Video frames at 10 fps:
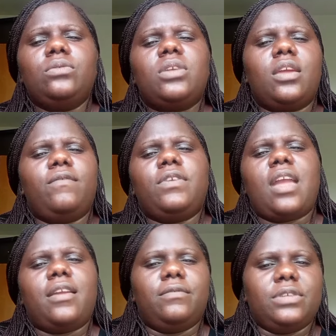UK
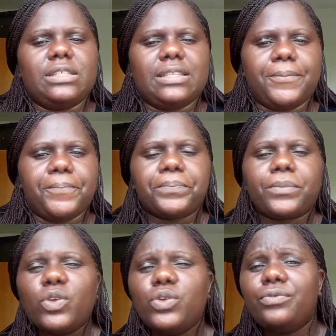VI visa,
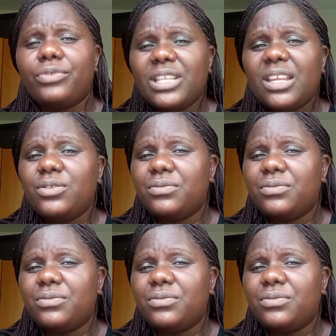you've written,